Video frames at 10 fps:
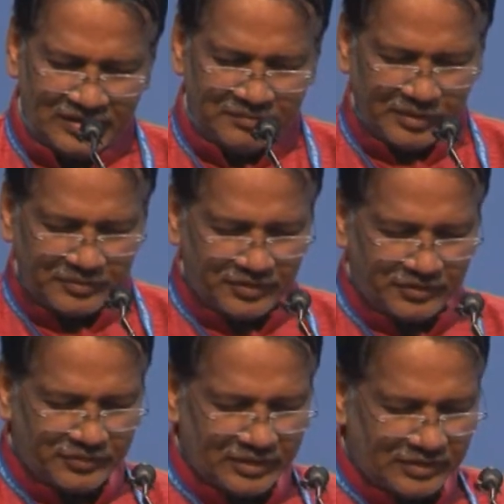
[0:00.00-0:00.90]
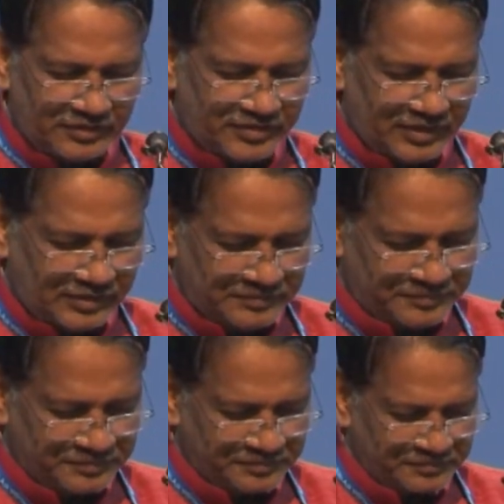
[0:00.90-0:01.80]
Professor Surendra Shia,
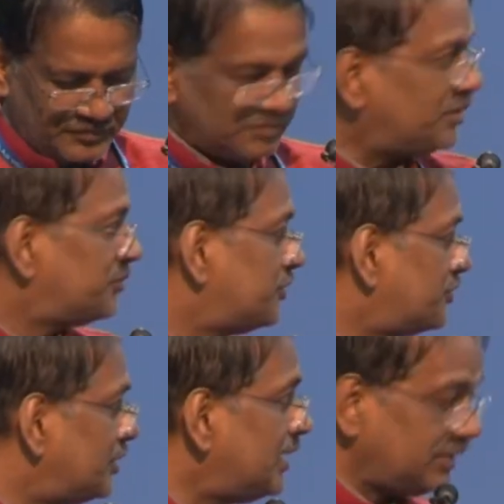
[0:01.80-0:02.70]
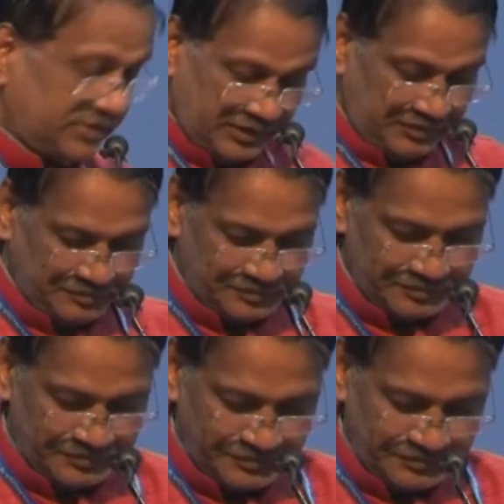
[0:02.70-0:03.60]
Professor Sonali De,
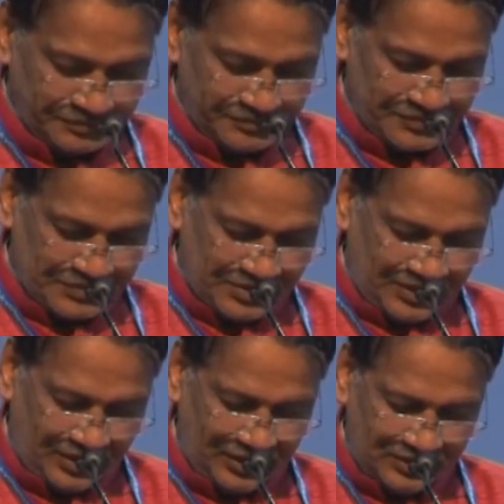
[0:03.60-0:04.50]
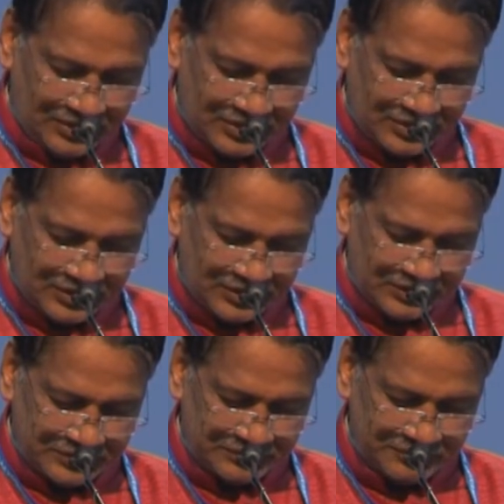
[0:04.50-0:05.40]
and
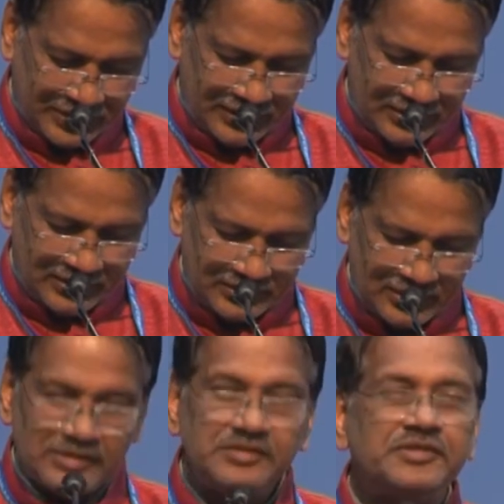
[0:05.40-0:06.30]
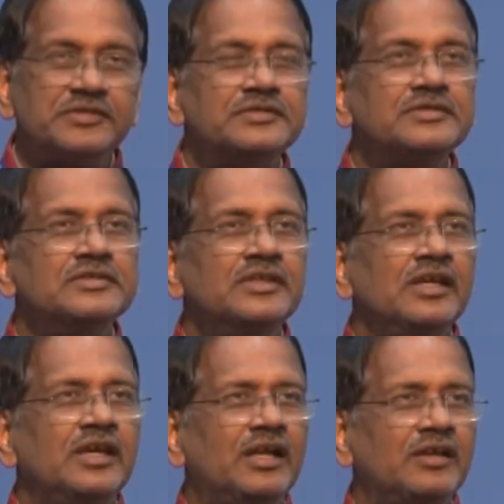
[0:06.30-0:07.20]
Dr. Bharani Kant,
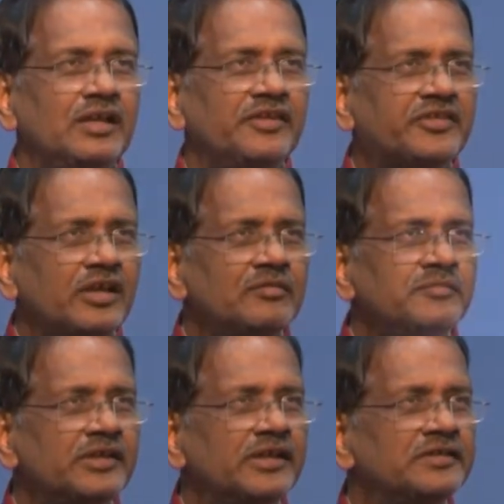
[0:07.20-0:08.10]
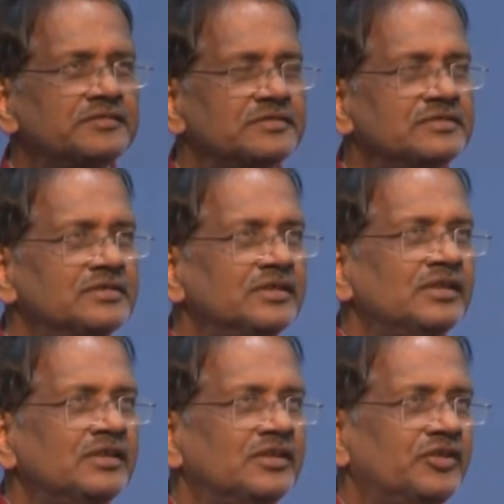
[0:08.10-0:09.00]
and all esteemed
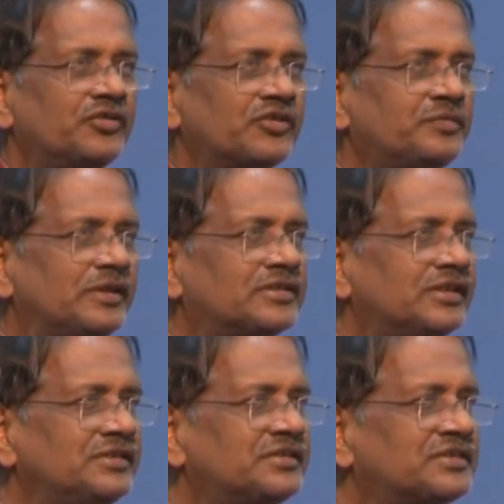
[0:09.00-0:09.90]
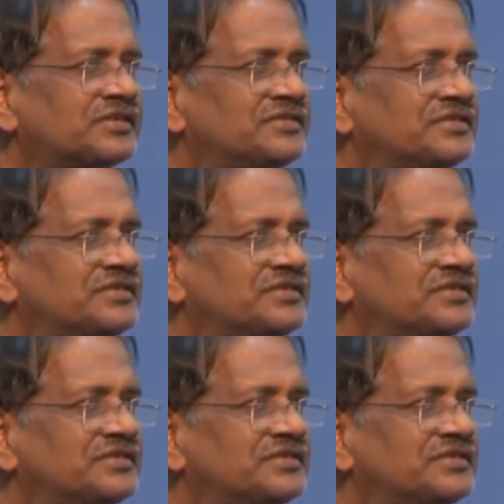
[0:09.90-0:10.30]
research persons,